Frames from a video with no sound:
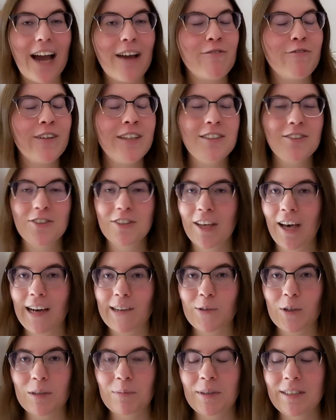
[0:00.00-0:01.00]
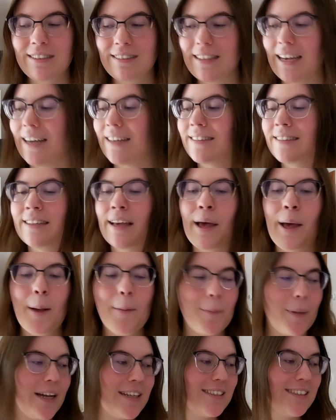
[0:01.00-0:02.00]
I finished Clockwork Princess
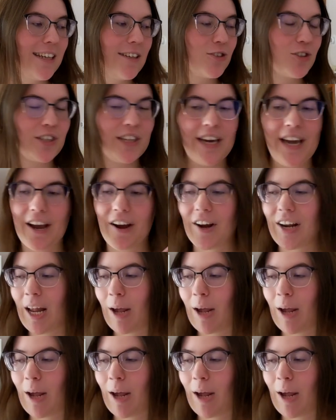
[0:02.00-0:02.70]
by Cassandra Clare,